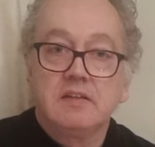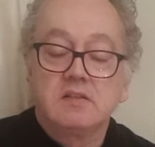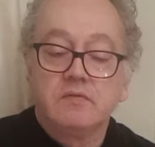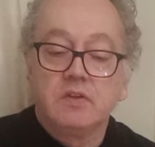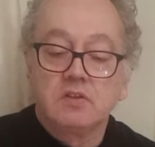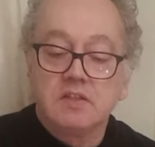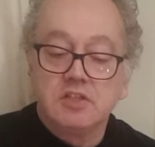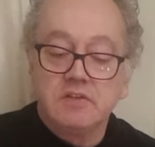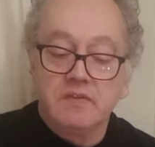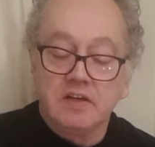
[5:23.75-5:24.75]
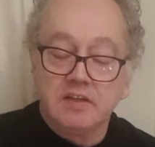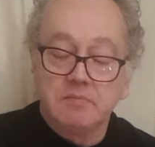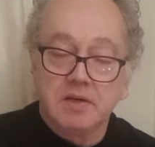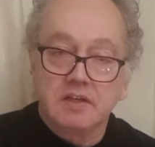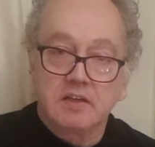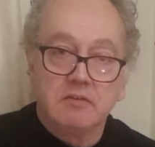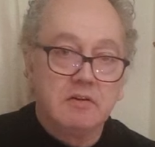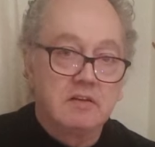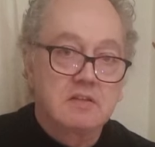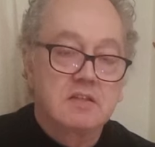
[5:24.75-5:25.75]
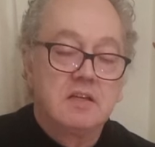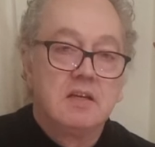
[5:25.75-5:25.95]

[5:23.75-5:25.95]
so voltage divided by current.